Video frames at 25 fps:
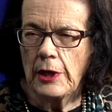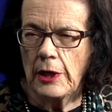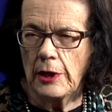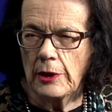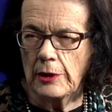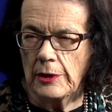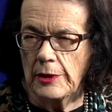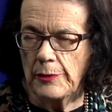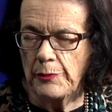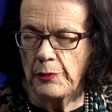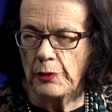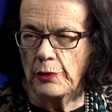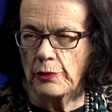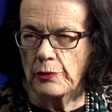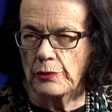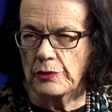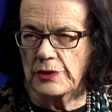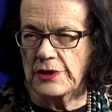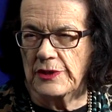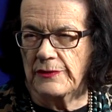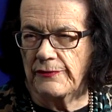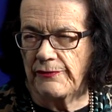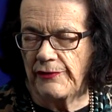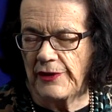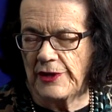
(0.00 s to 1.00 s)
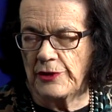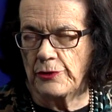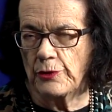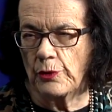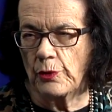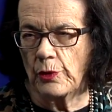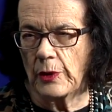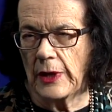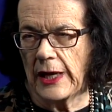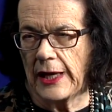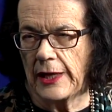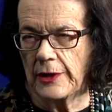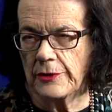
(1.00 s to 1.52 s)
Liberals'
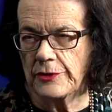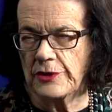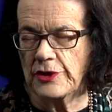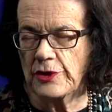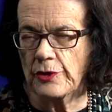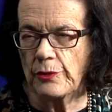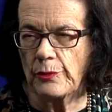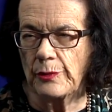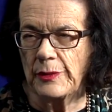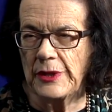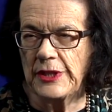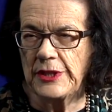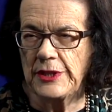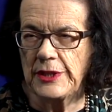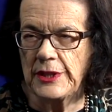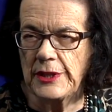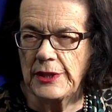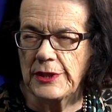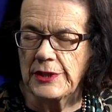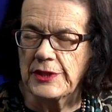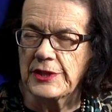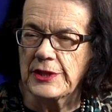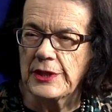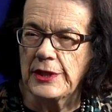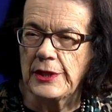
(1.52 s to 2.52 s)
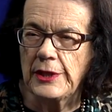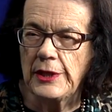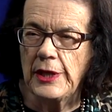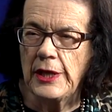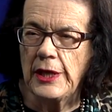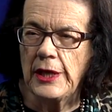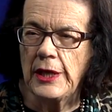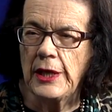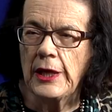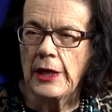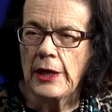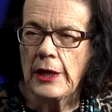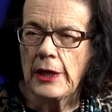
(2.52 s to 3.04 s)
Federal Council meeting in
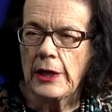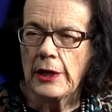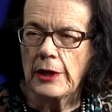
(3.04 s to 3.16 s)
Sydney